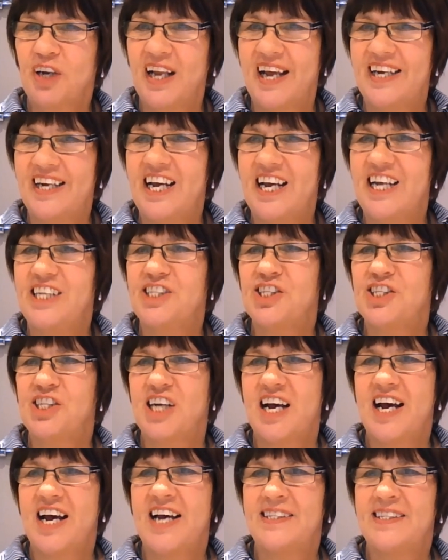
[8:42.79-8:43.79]

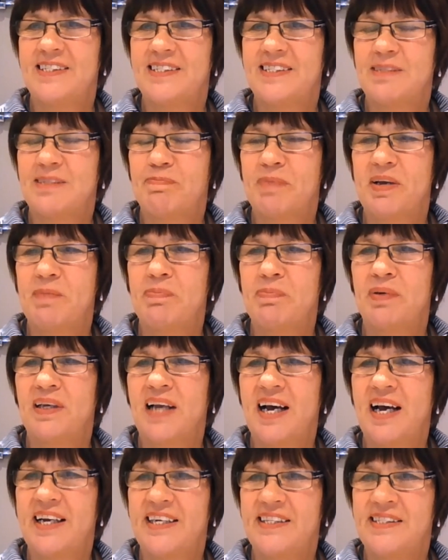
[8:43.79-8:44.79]
NHS, people
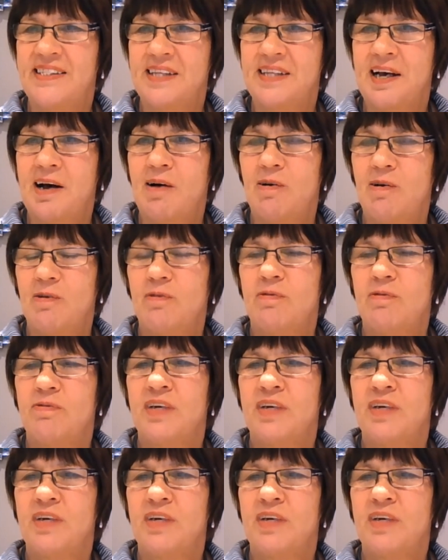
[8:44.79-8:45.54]
like yourself,